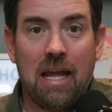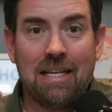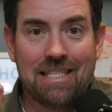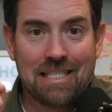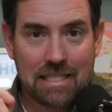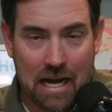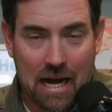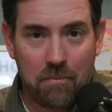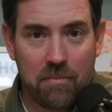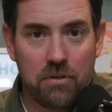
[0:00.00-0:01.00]

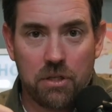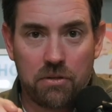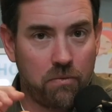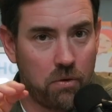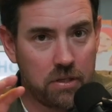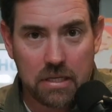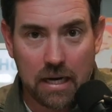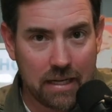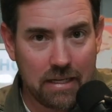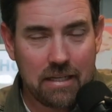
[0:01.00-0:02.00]
stop just for a
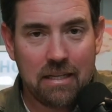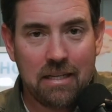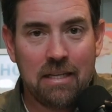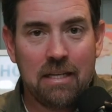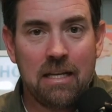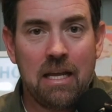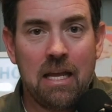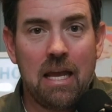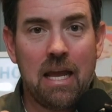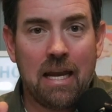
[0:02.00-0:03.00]
second
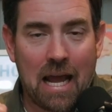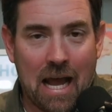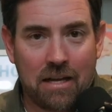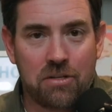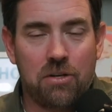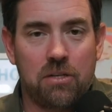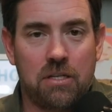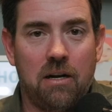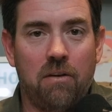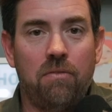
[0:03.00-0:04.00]
and ask
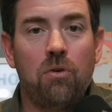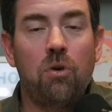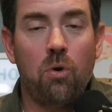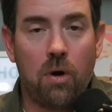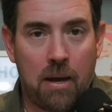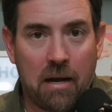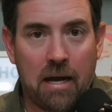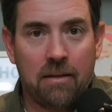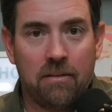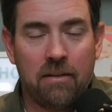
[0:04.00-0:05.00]
yourself, who am
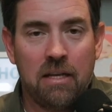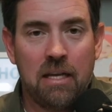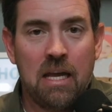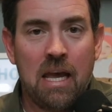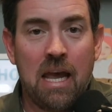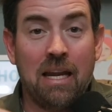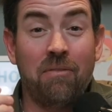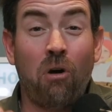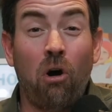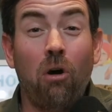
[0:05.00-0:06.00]
I? And
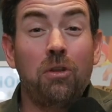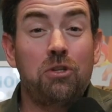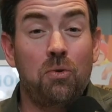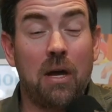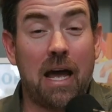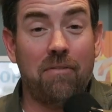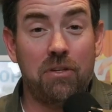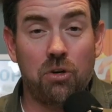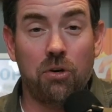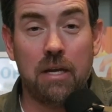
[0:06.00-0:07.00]
if all that you have
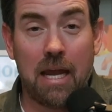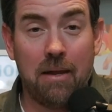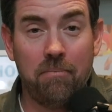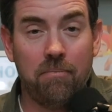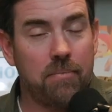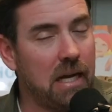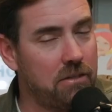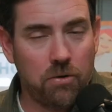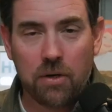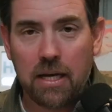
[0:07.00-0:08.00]
is your name,
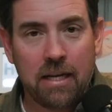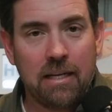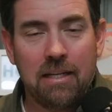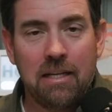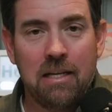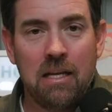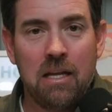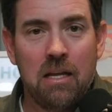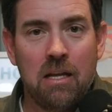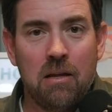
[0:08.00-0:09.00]
that's okay.
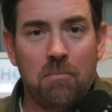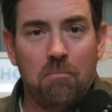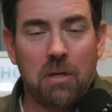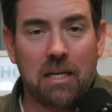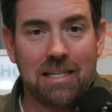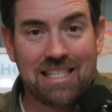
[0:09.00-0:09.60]
Because